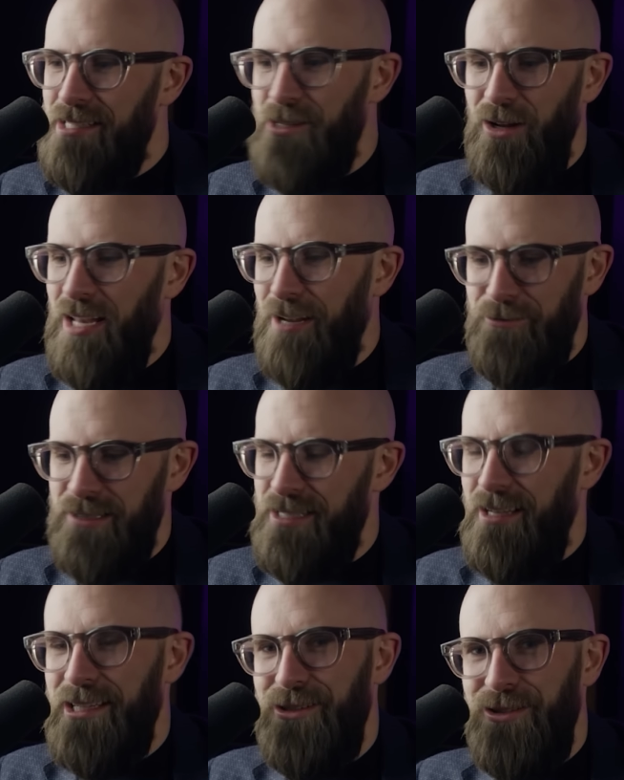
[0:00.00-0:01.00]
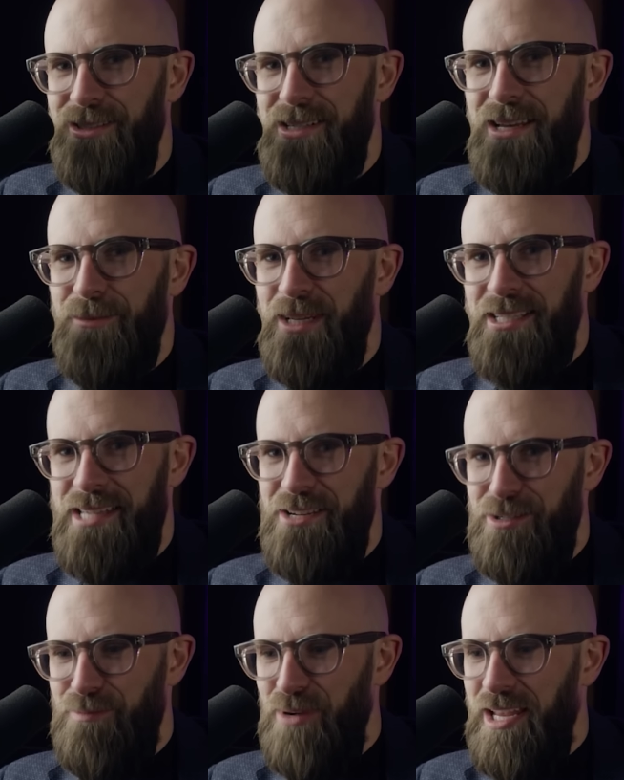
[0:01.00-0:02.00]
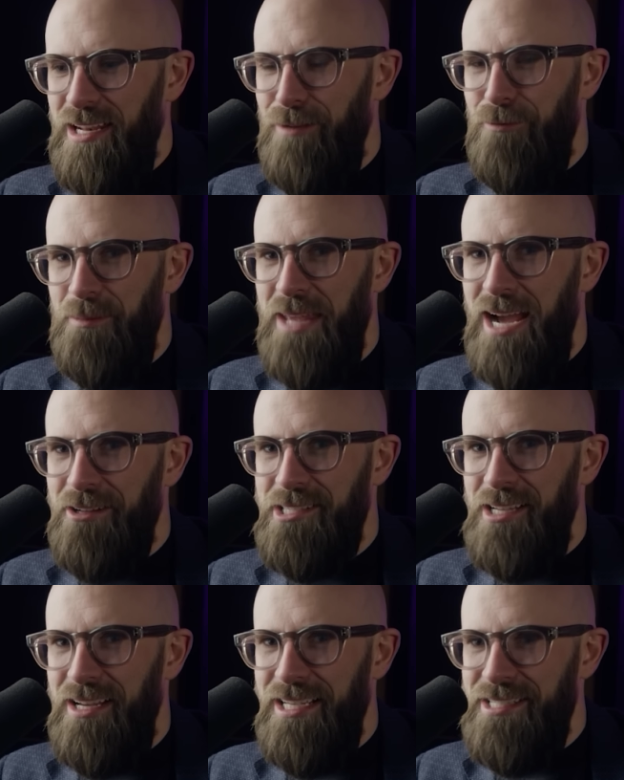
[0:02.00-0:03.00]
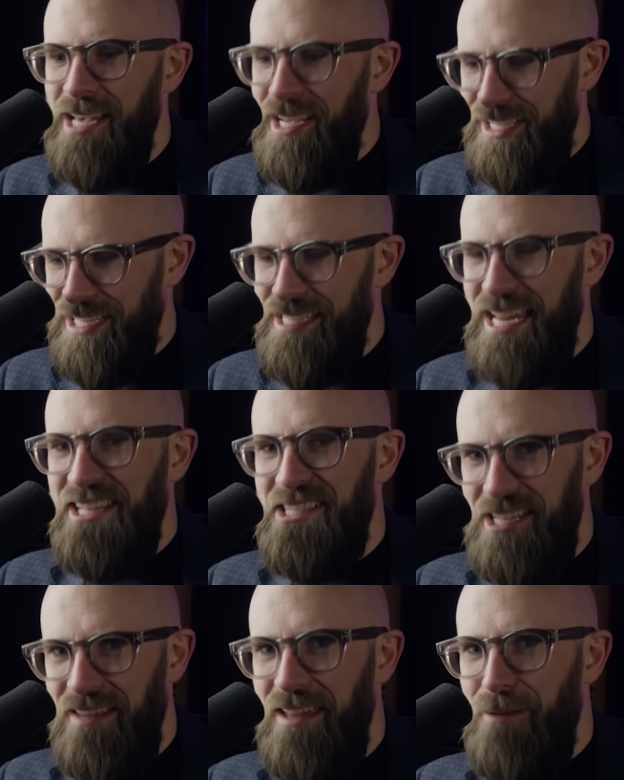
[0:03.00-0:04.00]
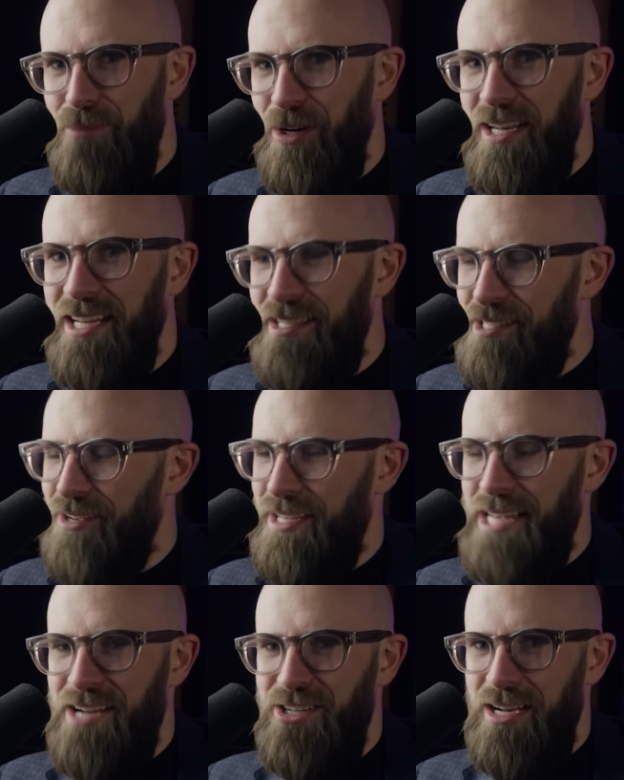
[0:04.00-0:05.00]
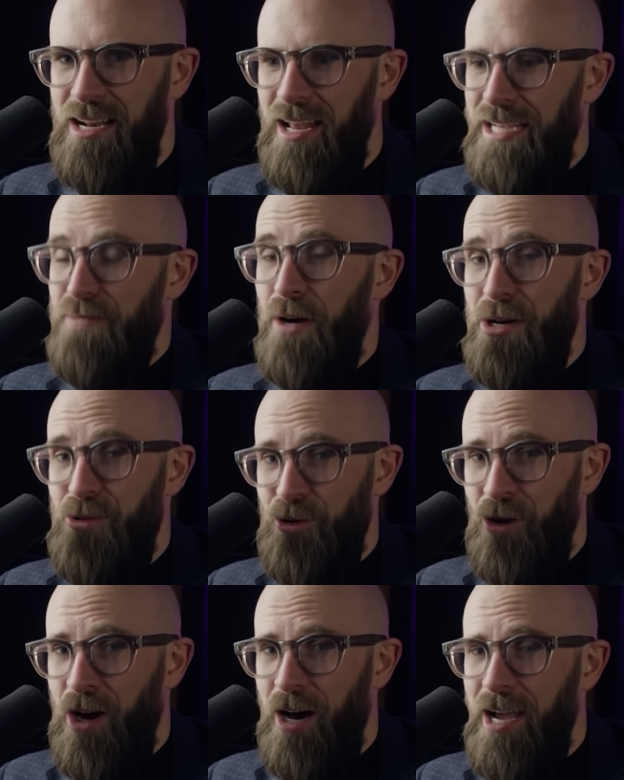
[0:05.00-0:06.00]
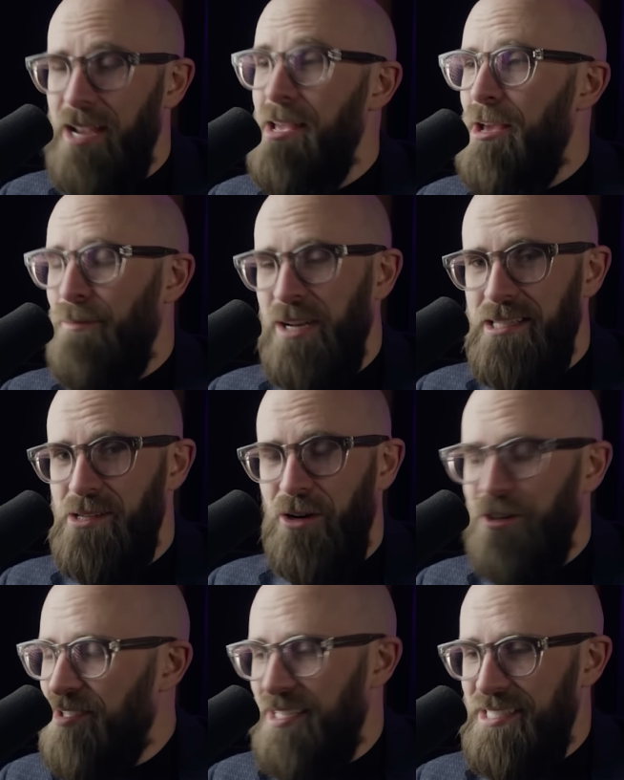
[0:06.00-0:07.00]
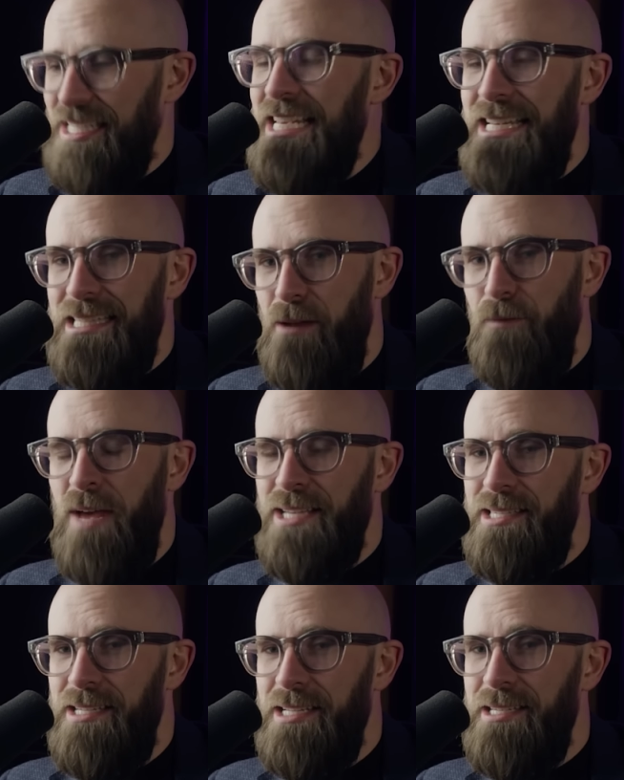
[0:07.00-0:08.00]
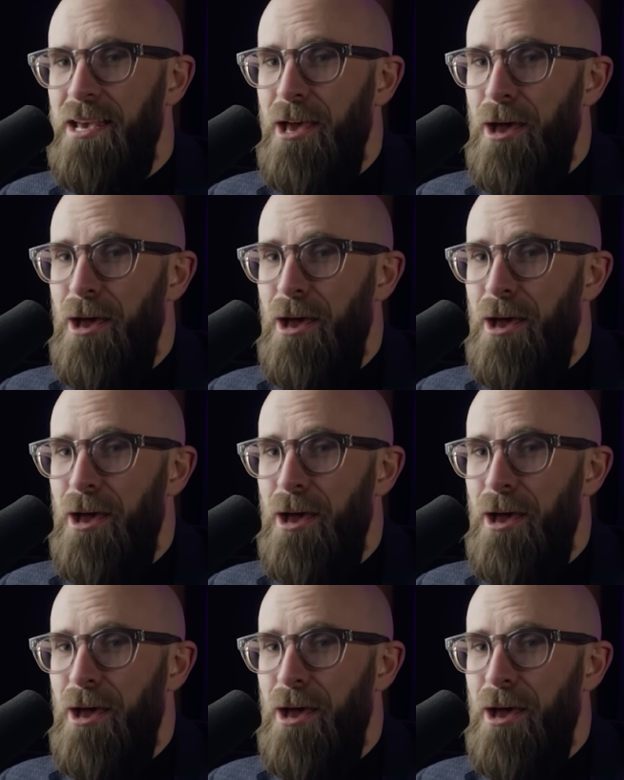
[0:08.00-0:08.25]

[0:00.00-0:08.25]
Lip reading: It's not like recycled because they just bring it in from the outside, condense it, and then put it in. So it's actually like, it's very dry, but it's not disease infested.